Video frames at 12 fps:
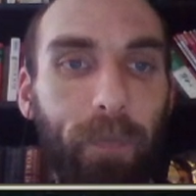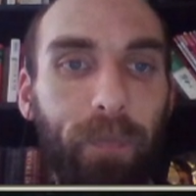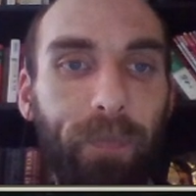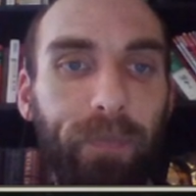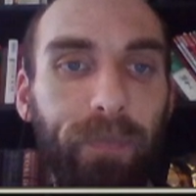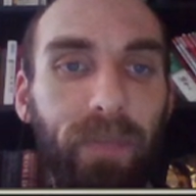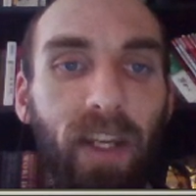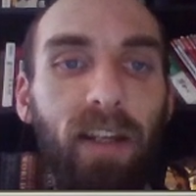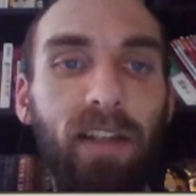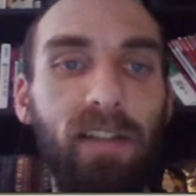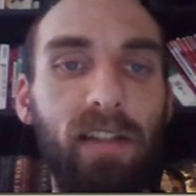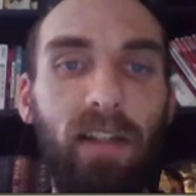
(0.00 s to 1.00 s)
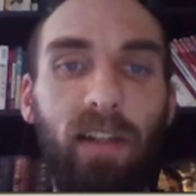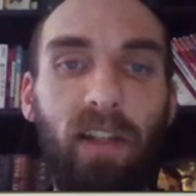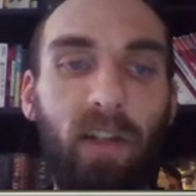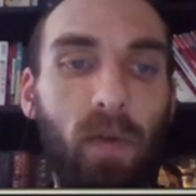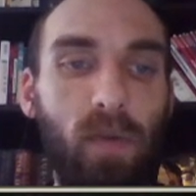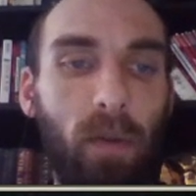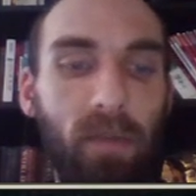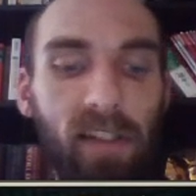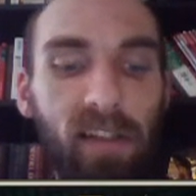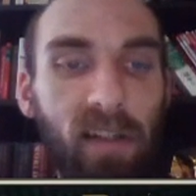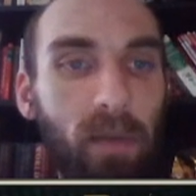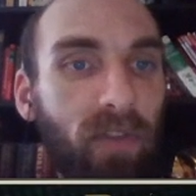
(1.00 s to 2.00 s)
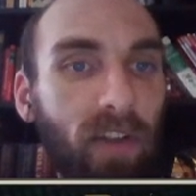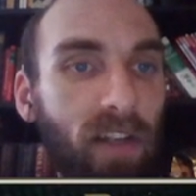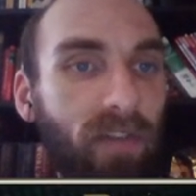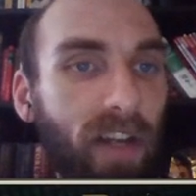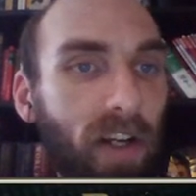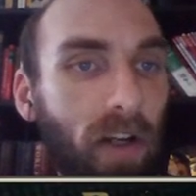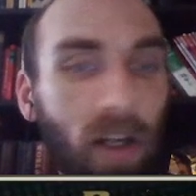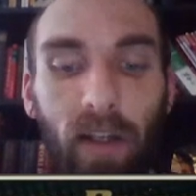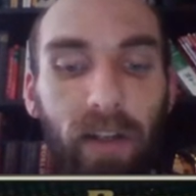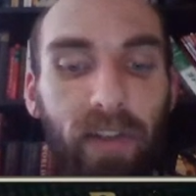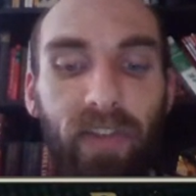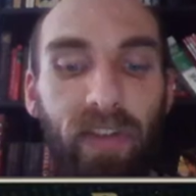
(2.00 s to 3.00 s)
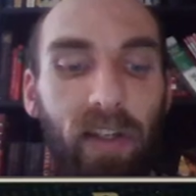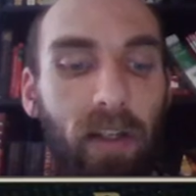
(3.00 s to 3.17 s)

Yeah, he doesn't need the long range weapons. He's going to be a frontline fighter. Let's see.